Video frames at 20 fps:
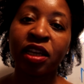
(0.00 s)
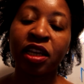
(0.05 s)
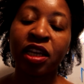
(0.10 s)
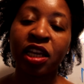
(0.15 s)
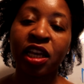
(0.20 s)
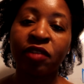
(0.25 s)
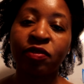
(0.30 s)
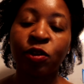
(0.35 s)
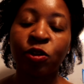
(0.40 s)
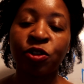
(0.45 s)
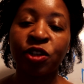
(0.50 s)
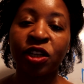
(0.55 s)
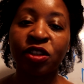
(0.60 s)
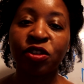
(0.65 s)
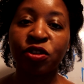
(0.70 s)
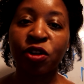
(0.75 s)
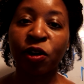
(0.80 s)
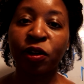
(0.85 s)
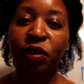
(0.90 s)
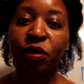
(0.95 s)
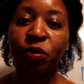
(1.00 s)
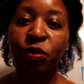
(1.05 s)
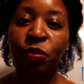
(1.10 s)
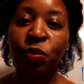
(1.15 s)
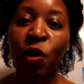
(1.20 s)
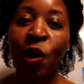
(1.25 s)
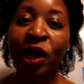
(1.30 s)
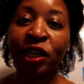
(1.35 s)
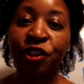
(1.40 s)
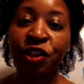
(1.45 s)
If you just started
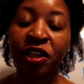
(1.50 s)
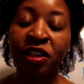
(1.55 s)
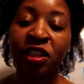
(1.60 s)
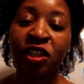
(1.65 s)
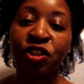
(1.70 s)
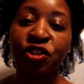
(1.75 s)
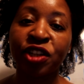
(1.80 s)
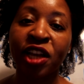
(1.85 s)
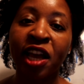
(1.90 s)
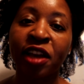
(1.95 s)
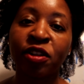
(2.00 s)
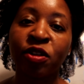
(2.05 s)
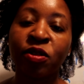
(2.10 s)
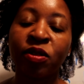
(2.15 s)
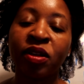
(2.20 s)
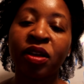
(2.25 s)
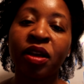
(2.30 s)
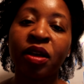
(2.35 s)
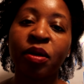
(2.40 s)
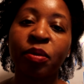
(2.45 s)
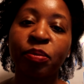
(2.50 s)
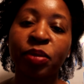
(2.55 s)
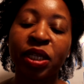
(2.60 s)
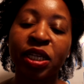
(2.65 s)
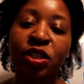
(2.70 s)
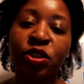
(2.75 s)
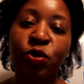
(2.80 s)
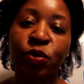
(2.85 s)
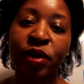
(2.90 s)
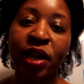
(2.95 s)
watching this channel,
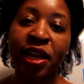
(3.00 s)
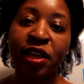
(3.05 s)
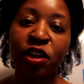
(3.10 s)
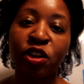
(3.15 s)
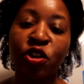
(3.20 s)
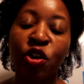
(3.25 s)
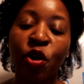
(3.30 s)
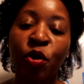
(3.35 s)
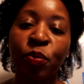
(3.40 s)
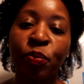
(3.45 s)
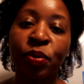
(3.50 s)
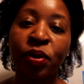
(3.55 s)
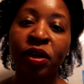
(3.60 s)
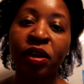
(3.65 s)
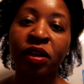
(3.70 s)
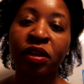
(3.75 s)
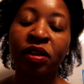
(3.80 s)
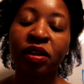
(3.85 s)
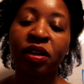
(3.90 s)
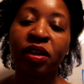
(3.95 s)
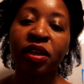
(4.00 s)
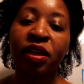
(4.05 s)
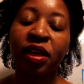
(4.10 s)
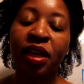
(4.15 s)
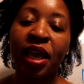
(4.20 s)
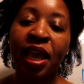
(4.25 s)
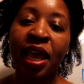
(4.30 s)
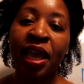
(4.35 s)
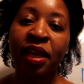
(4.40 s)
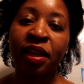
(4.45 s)
please create a notebook
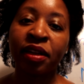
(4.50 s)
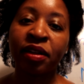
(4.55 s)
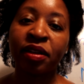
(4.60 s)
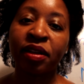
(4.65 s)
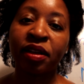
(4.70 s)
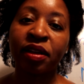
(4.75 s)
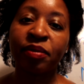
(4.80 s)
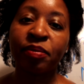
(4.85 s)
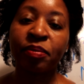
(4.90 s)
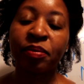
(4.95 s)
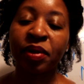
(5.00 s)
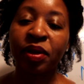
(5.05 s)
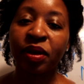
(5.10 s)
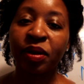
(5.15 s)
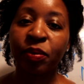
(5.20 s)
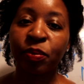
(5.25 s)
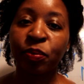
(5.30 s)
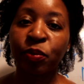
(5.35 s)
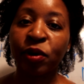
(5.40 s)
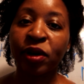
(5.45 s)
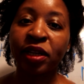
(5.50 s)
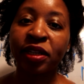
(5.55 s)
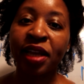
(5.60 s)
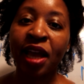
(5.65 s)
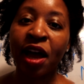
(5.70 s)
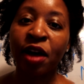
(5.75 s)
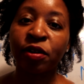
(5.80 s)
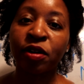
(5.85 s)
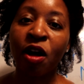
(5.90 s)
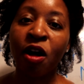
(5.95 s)
and print
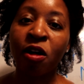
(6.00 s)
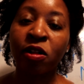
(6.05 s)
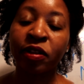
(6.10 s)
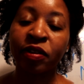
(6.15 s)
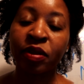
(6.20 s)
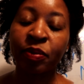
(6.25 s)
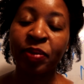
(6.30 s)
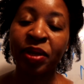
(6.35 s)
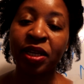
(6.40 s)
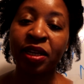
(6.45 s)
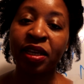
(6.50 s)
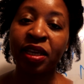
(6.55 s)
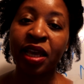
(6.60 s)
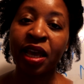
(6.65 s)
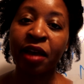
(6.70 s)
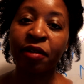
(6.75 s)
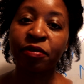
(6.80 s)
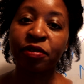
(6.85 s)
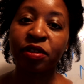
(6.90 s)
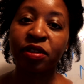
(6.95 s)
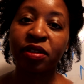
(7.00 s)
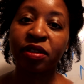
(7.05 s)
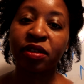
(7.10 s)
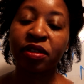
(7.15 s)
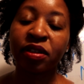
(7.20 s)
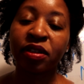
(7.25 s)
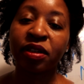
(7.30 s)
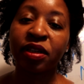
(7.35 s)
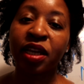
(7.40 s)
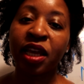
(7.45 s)
out all of the PDFs
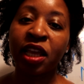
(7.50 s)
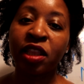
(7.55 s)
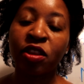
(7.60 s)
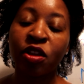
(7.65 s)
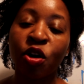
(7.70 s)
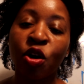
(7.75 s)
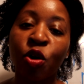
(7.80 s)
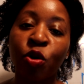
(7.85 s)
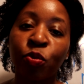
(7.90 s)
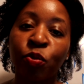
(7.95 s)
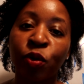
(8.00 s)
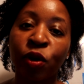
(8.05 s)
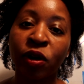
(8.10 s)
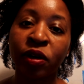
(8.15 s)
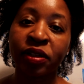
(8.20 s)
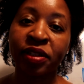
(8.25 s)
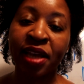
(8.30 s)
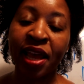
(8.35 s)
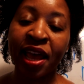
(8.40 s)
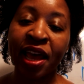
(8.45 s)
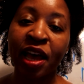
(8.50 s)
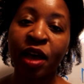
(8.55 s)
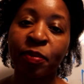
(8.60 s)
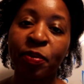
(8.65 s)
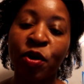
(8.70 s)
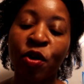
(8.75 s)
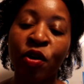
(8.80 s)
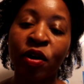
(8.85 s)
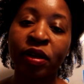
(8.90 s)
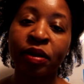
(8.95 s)
in the homework tab
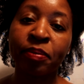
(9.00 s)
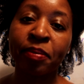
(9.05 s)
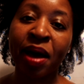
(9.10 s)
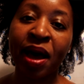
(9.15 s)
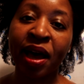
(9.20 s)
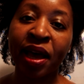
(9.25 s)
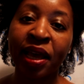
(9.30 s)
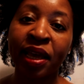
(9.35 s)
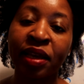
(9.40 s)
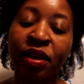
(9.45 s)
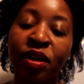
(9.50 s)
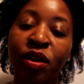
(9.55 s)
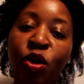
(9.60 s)
on my